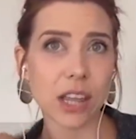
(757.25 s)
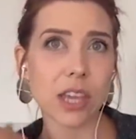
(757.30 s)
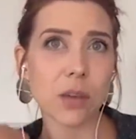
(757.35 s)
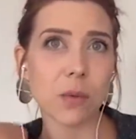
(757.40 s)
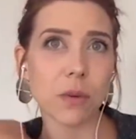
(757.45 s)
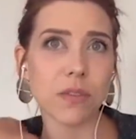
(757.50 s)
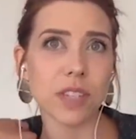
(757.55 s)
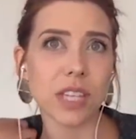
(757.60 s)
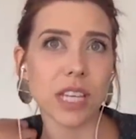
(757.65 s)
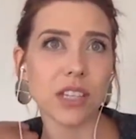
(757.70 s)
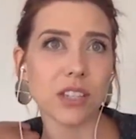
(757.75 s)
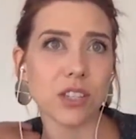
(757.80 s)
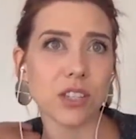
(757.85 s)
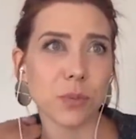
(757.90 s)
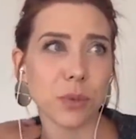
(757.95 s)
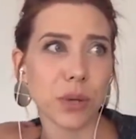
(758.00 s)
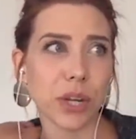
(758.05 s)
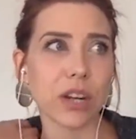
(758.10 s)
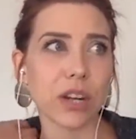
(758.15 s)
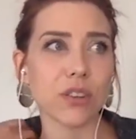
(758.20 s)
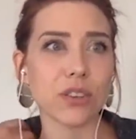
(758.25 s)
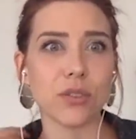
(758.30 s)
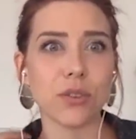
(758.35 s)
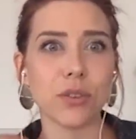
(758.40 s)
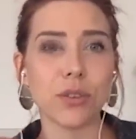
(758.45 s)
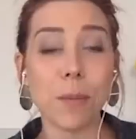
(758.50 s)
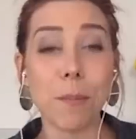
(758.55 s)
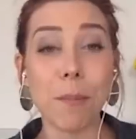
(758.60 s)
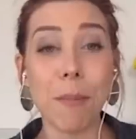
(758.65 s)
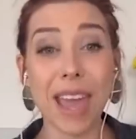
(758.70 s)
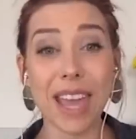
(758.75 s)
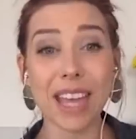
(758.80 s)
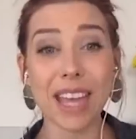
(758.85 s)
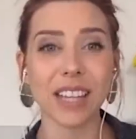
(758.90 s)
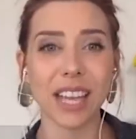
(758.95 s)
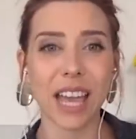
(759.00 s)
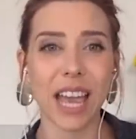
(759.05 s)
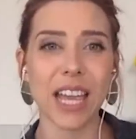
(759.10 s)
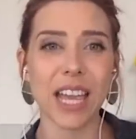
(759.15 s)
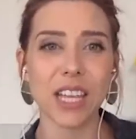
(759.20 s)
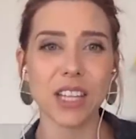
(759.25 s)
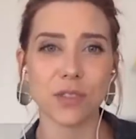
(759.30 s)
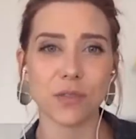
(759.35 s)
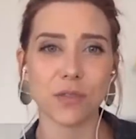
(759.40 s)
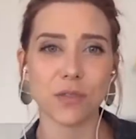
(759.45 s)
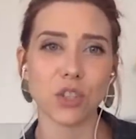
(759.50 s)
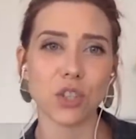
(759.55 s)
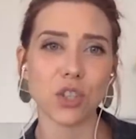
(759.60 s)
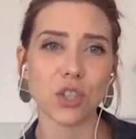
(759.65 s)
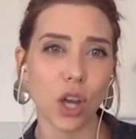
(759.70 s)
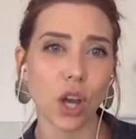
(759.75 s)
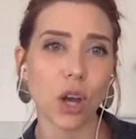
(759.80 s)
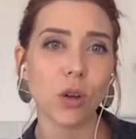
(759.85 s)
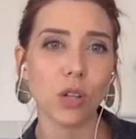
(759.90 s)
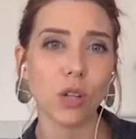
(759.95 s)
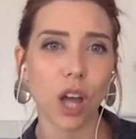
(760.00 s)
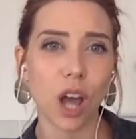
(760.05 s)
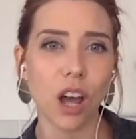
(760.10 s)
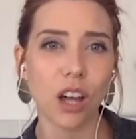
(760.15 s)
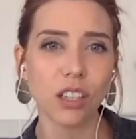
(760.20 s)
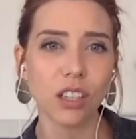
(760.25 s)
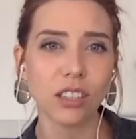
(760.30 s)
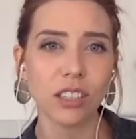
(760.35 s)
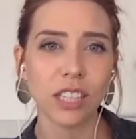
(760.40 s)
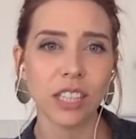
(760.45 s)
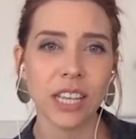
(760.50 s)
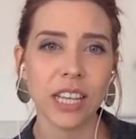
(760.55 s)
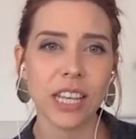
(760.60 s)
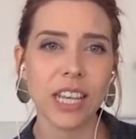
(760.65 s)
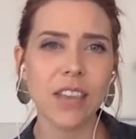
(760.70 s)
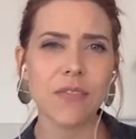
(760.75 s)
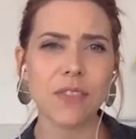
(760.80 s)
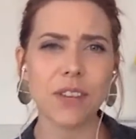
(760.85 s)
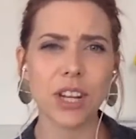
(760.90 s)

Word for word: I think we've seen superheroes through the male gaze for so long, even